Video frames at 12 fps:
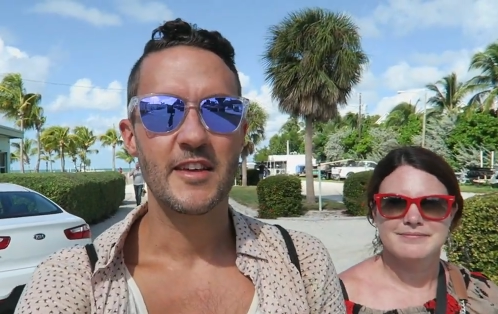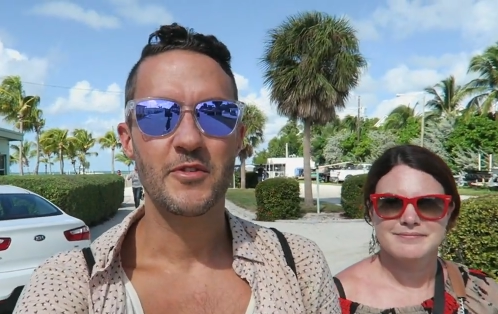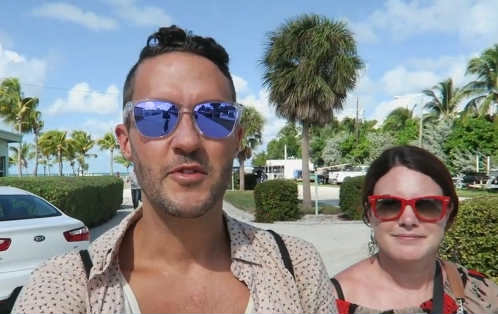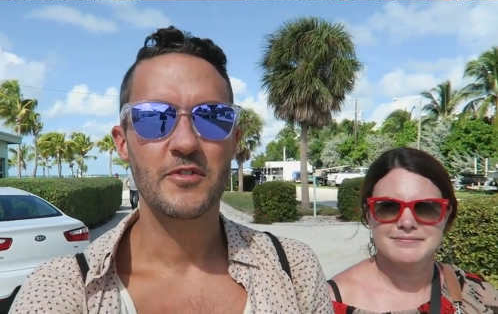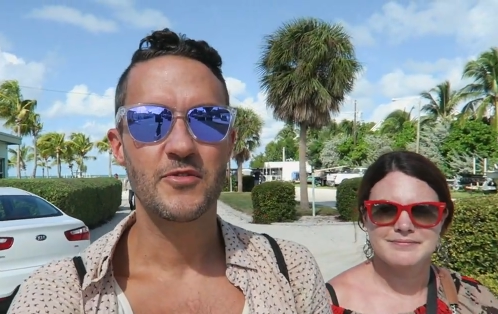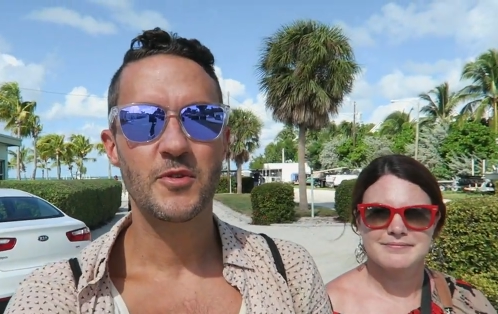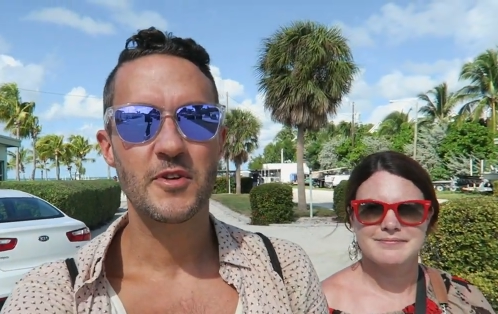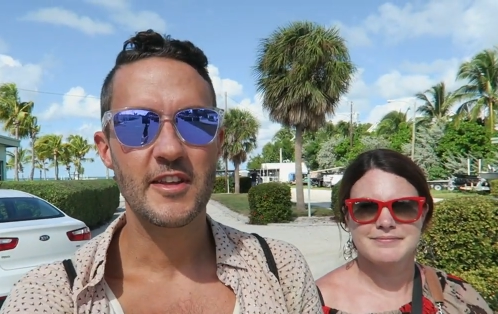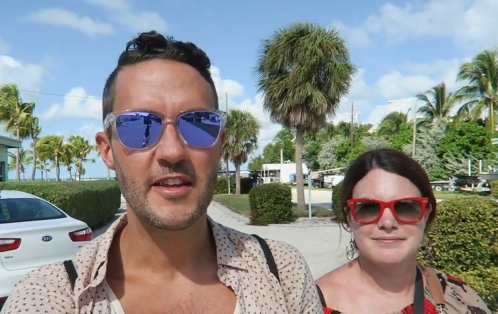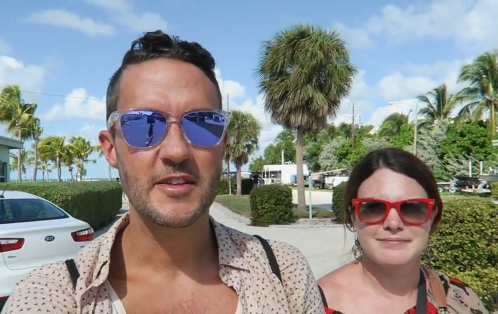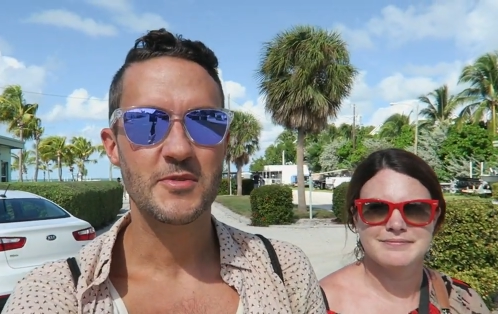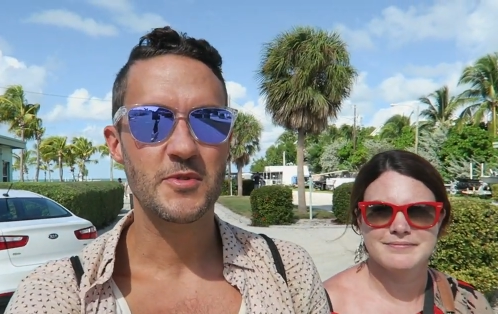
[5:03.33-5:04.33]
Speaker 1: If you're in the Florida
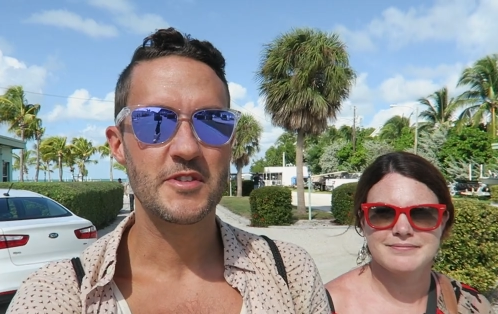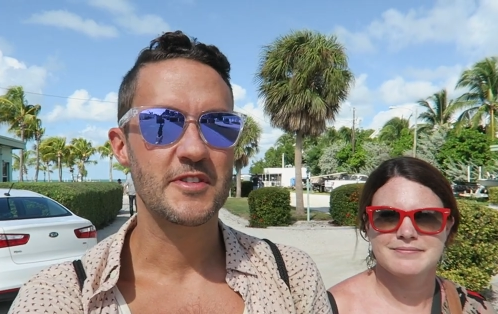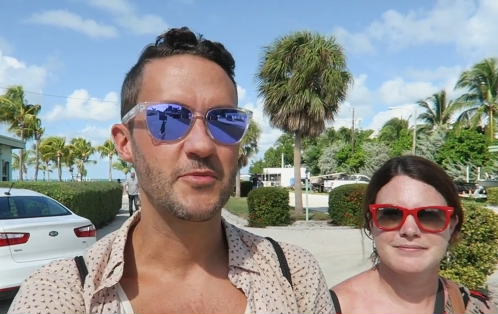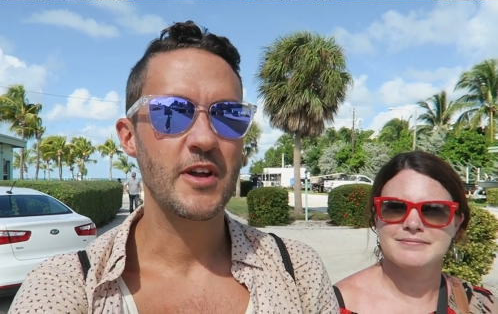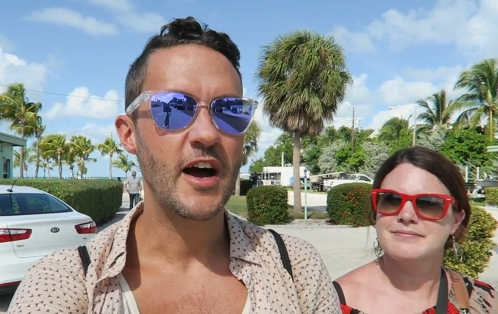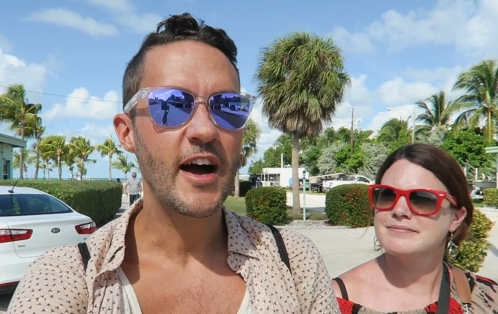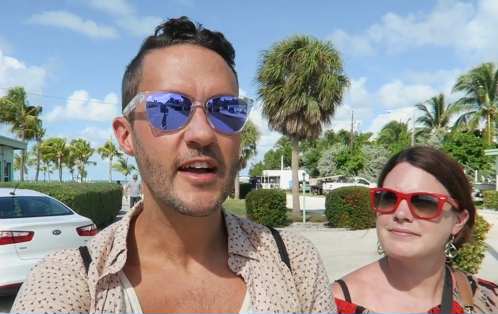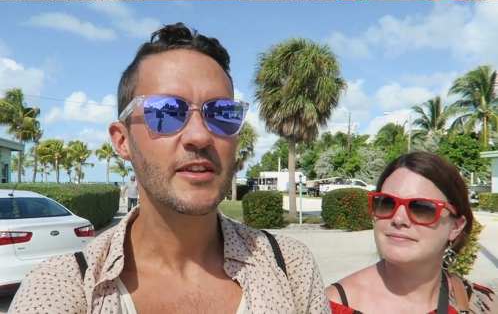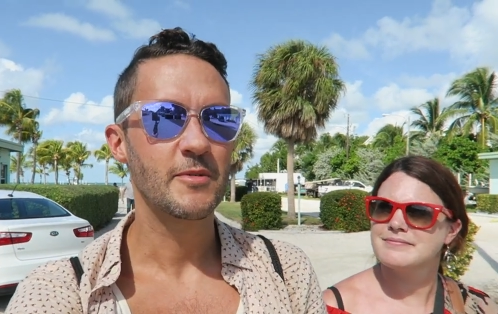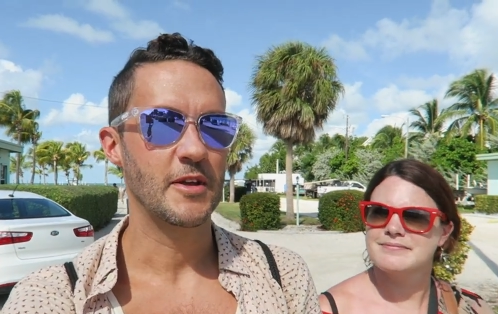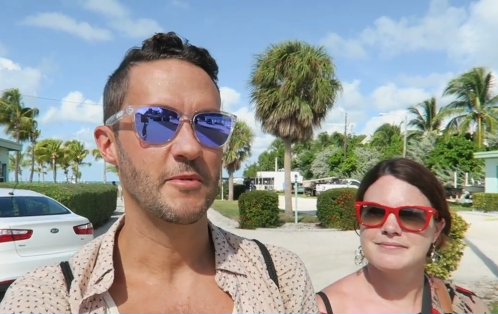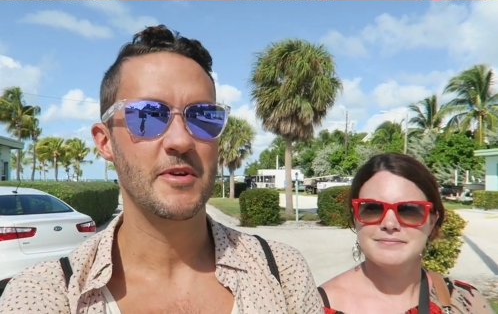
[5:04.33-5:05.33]
Keys, we just, we
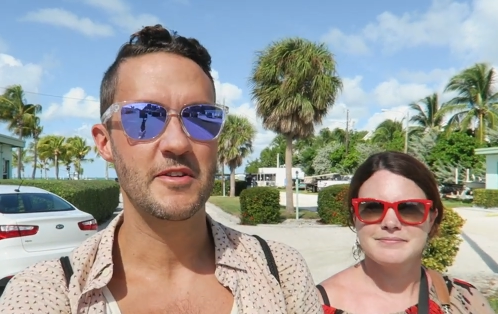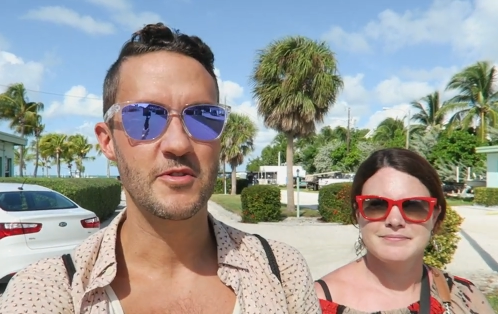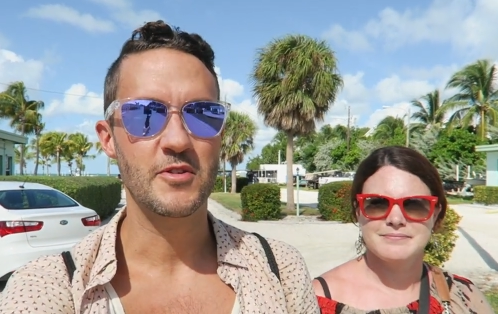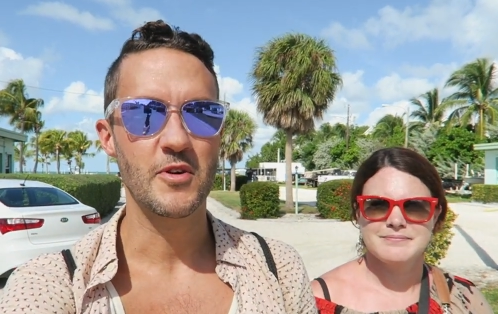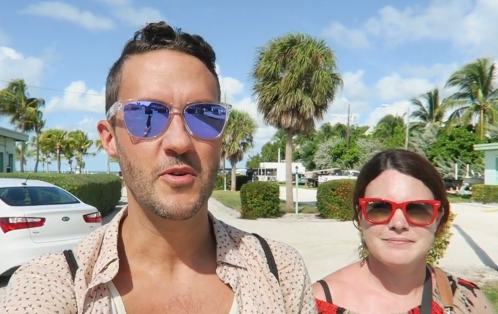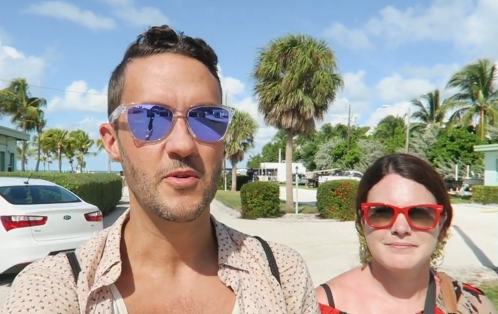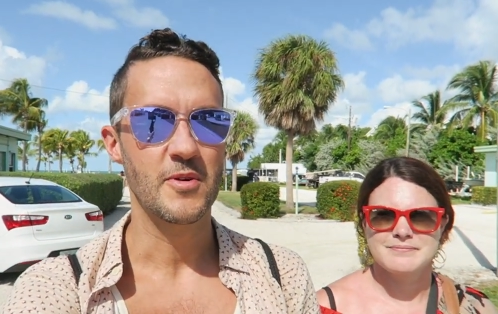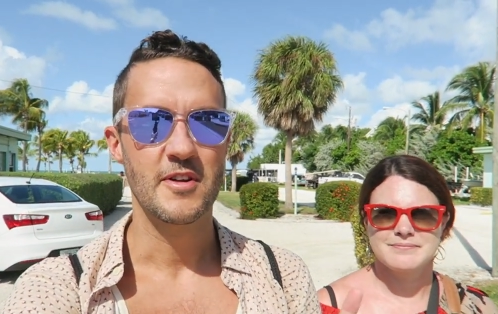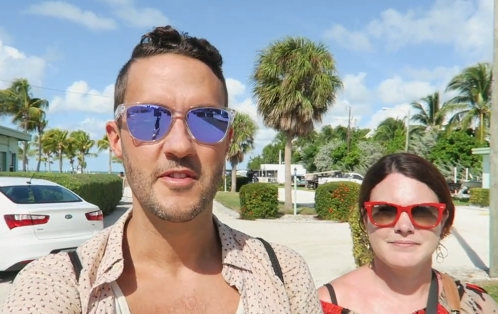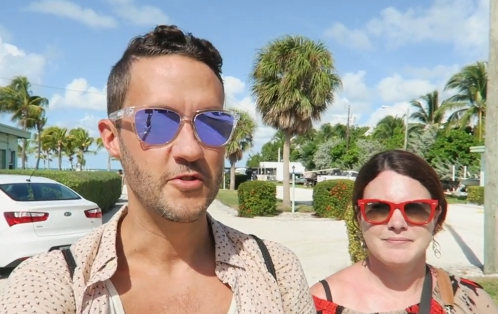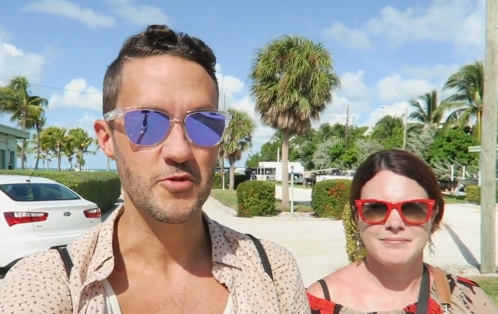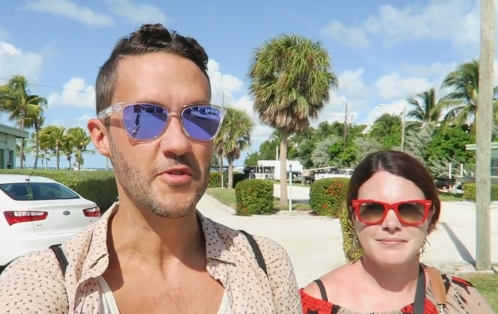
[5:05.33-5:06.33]
highly recommend you go
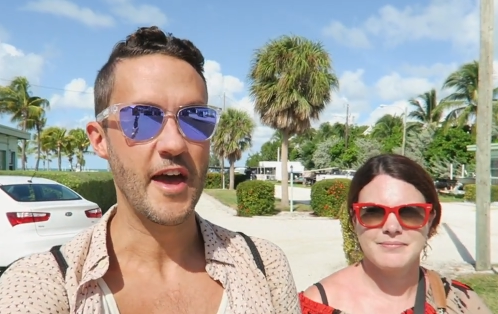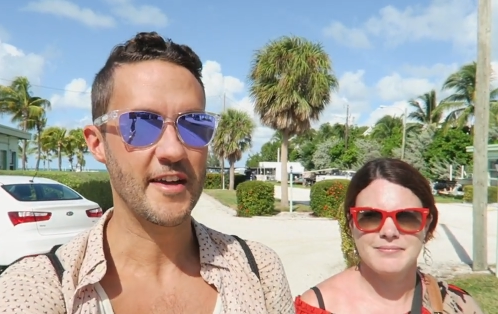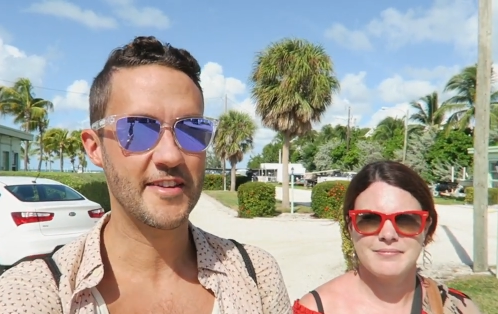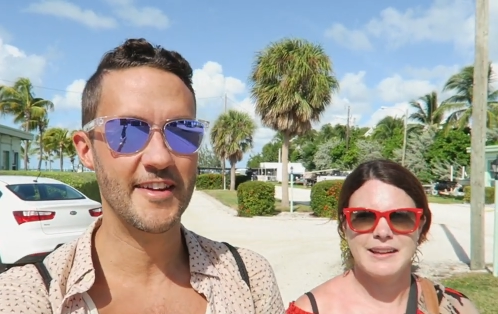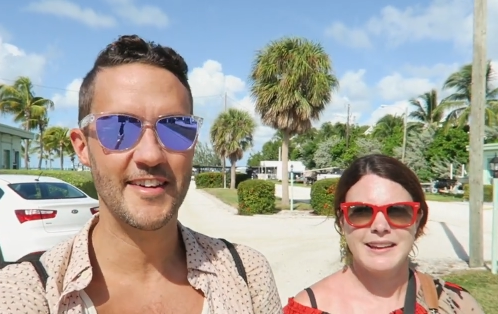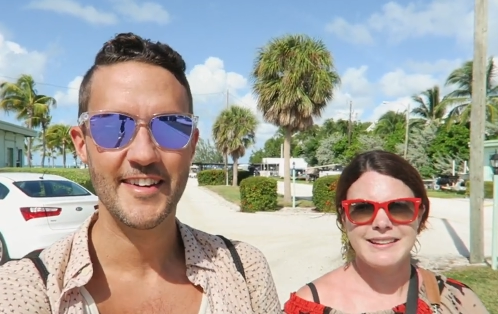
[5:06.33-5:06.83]
do that.